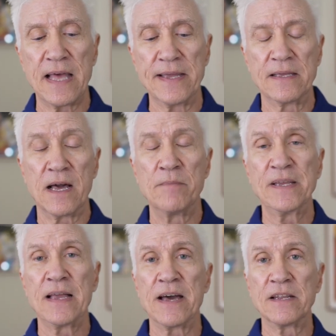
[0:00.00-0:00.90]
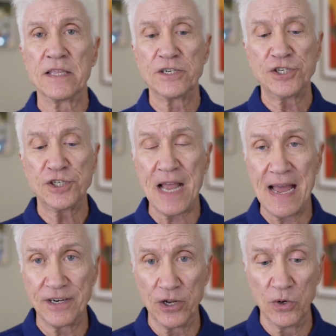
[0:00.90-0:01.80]
like coming out of the
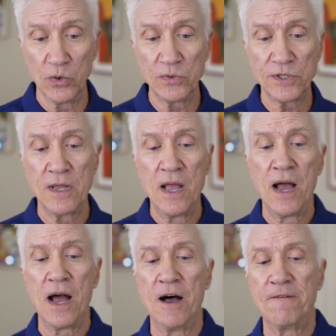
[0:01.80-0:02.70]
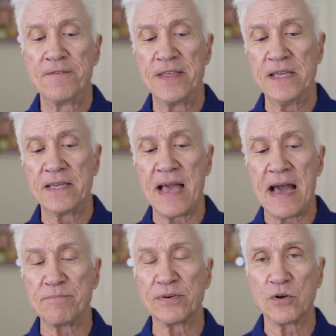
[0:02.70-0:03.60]
shadows of the
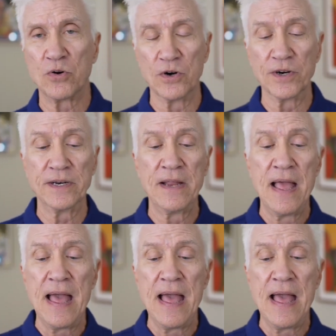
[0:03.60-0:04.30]
Capricorn